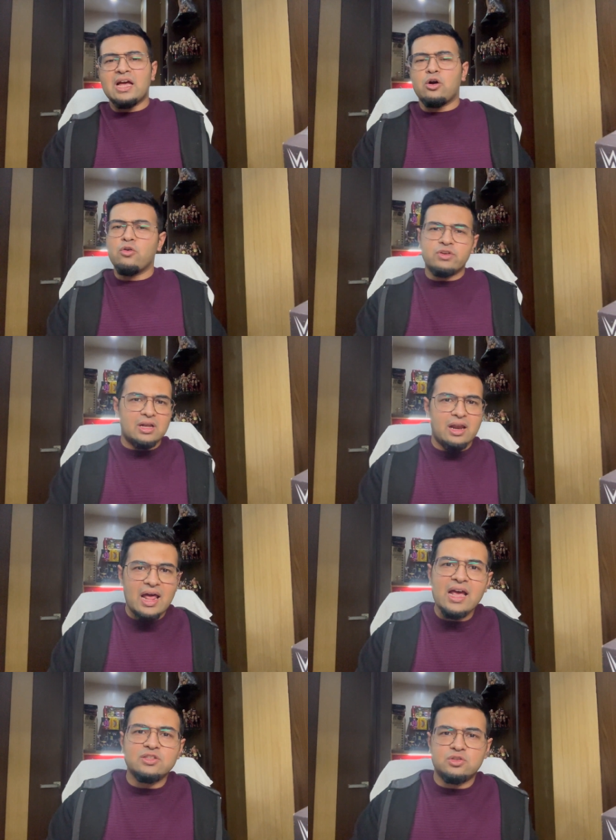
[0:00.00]
over the
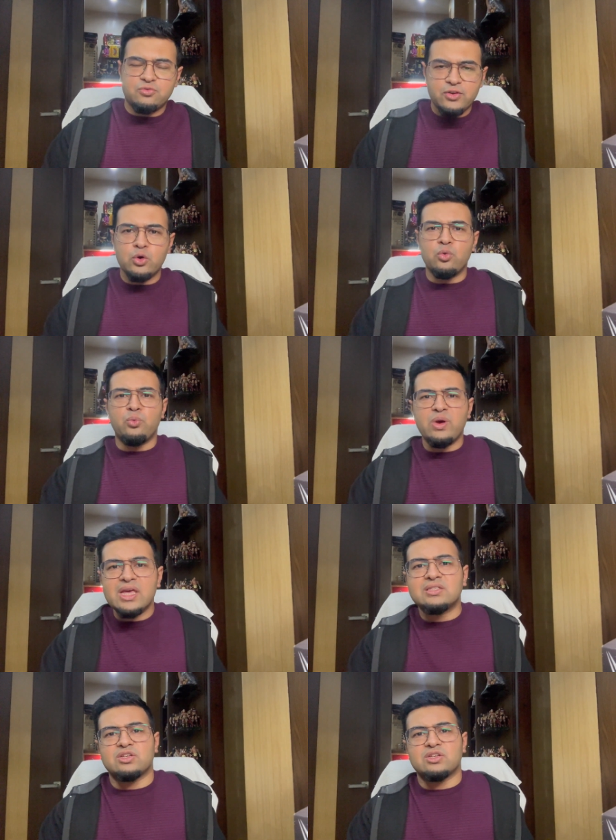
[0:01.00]
last few weeks